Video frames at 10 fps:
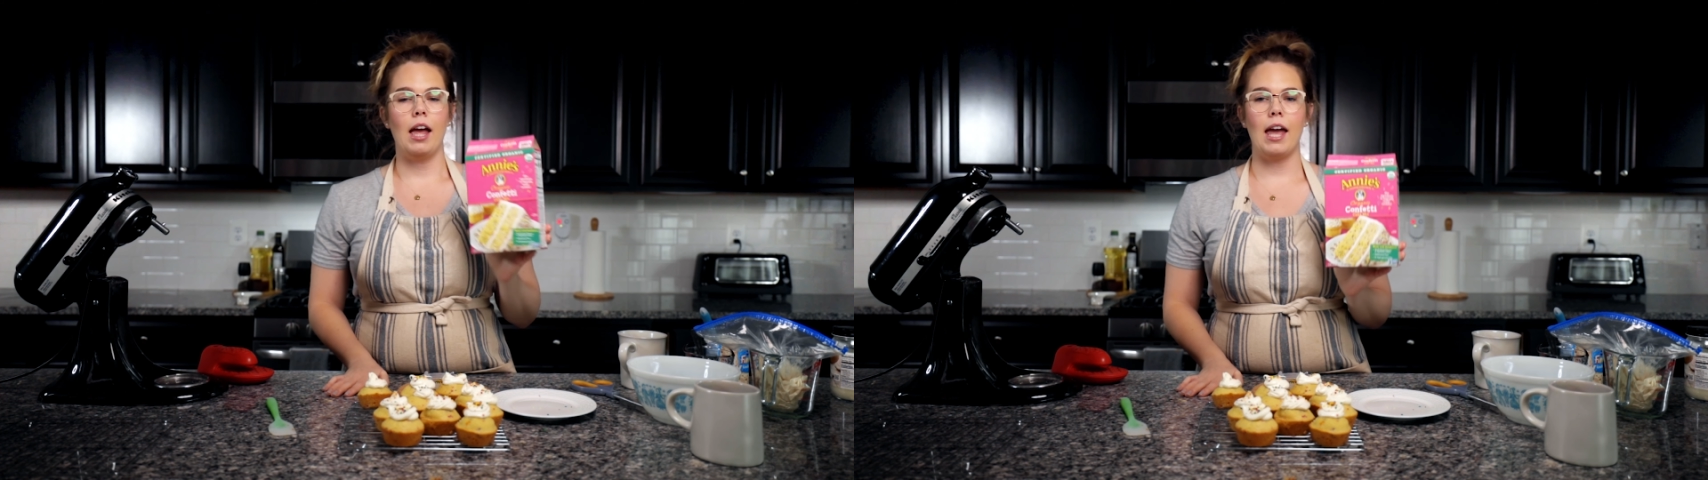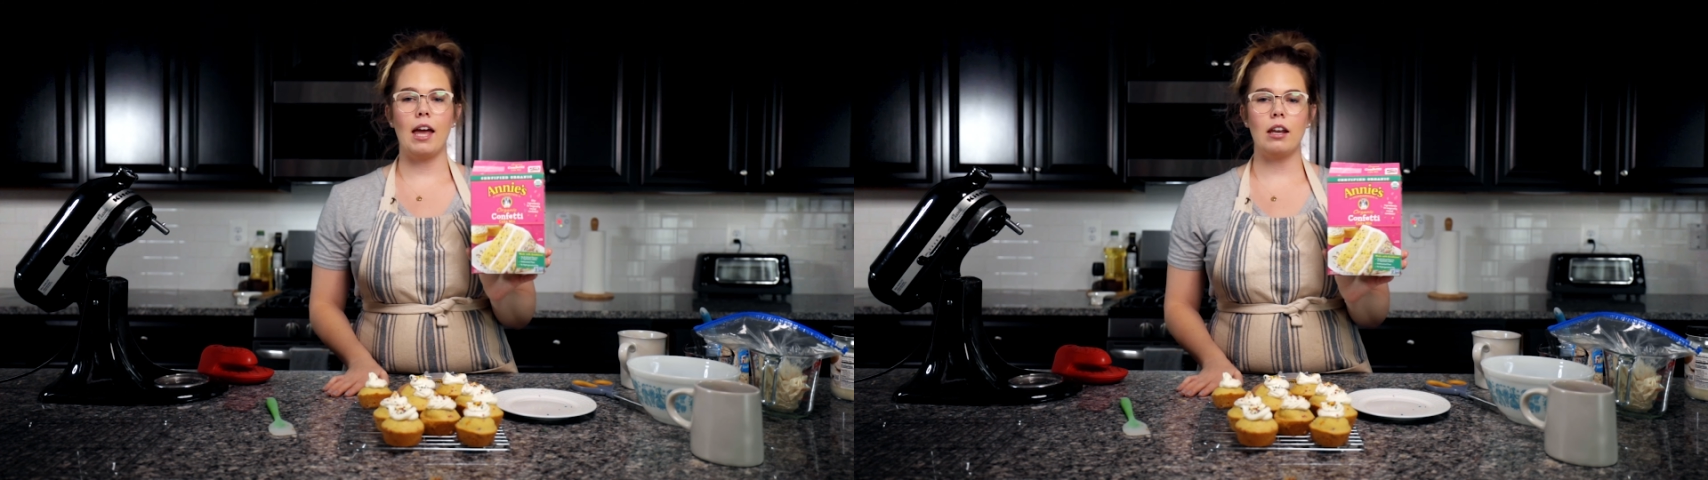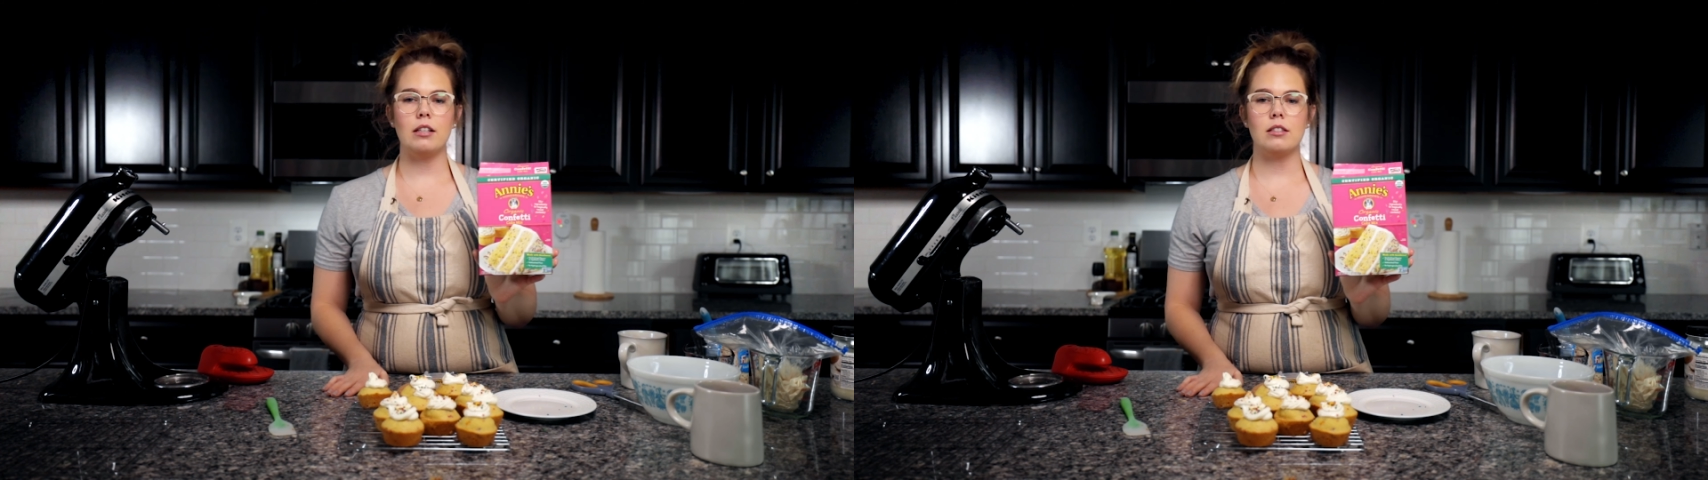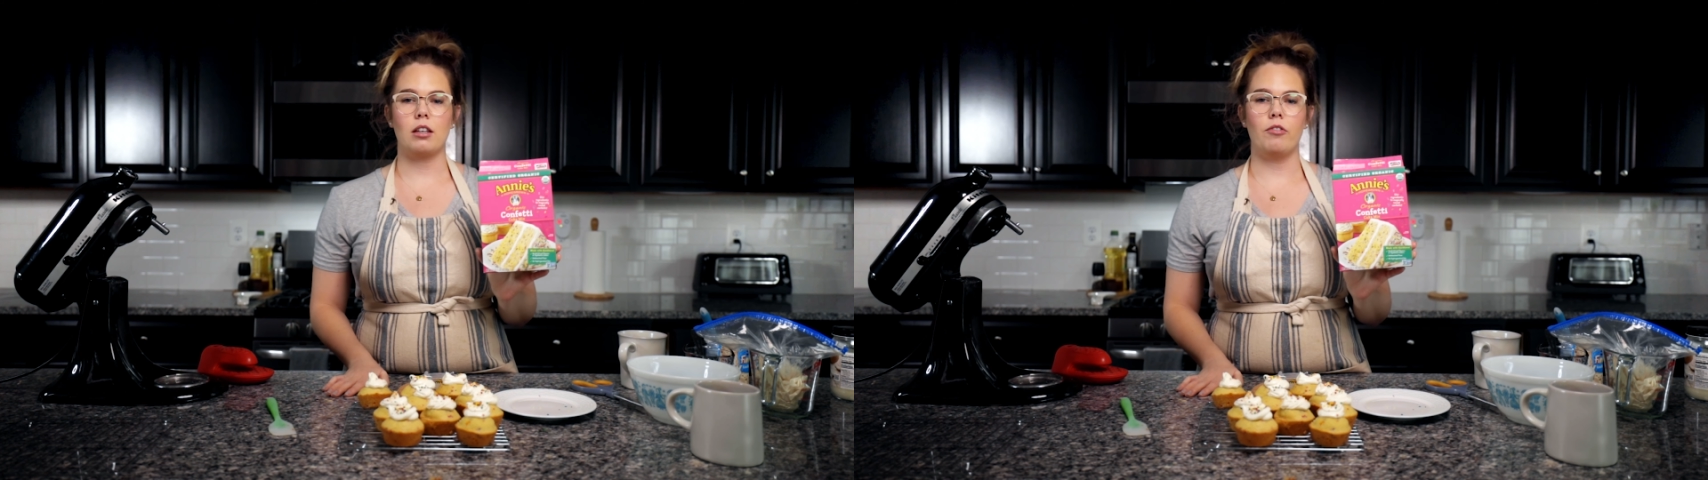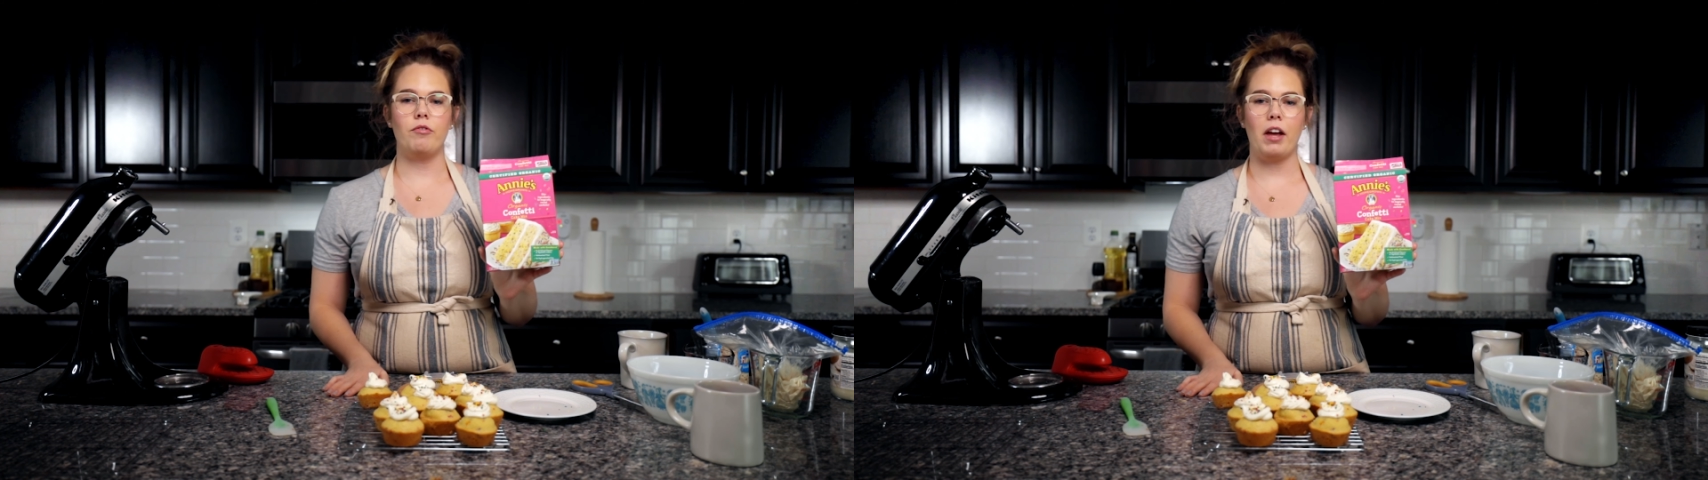Annie's
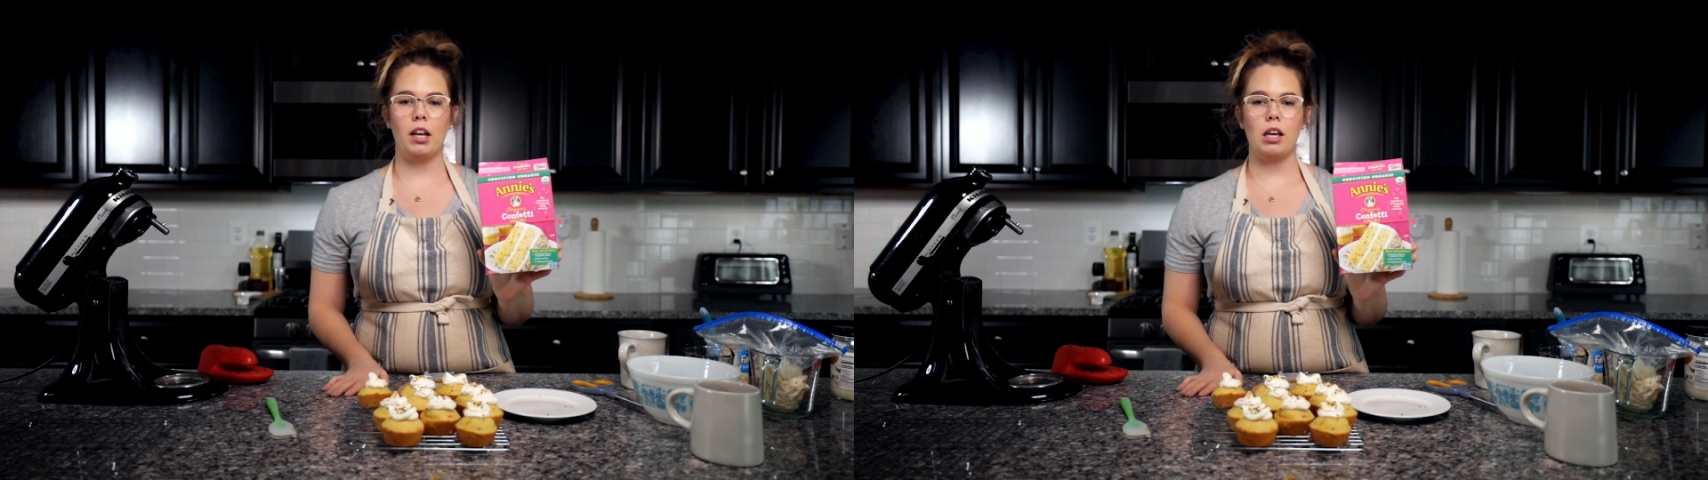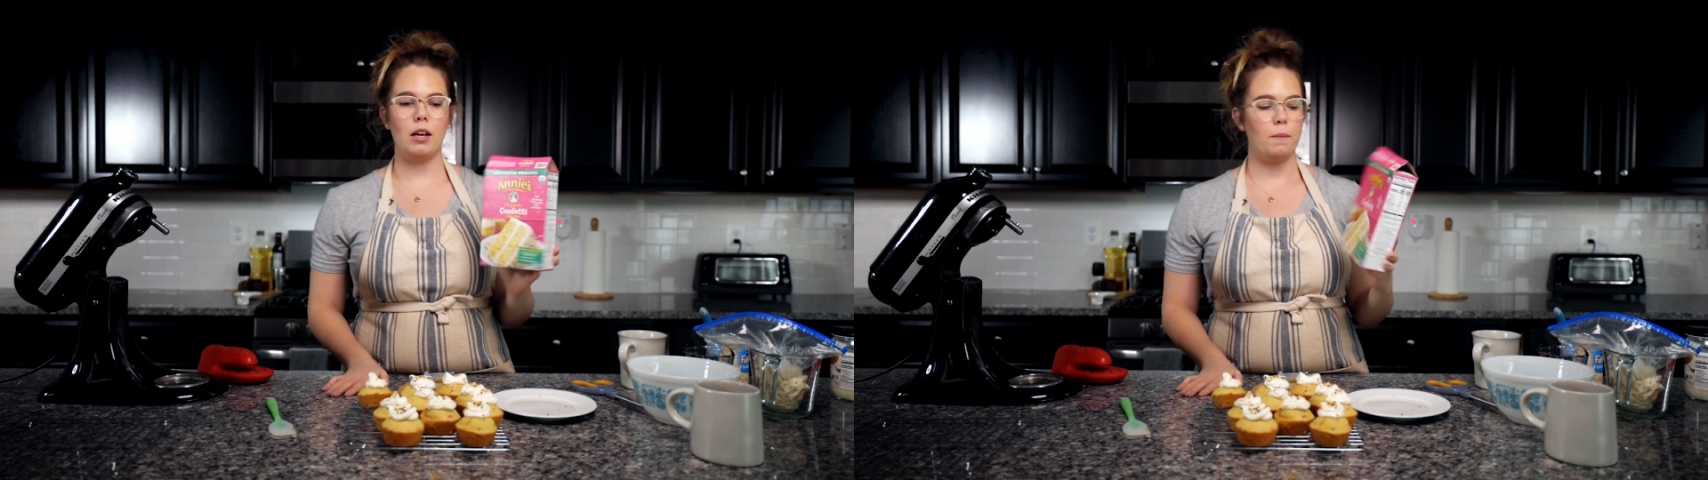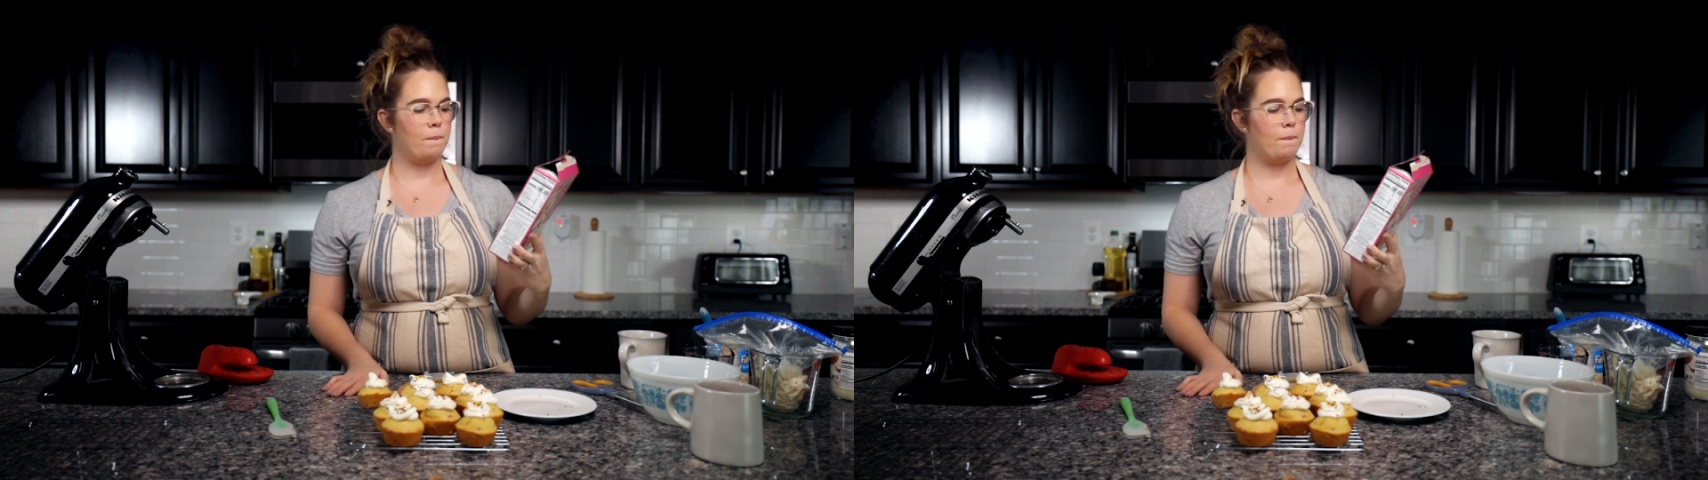Confetti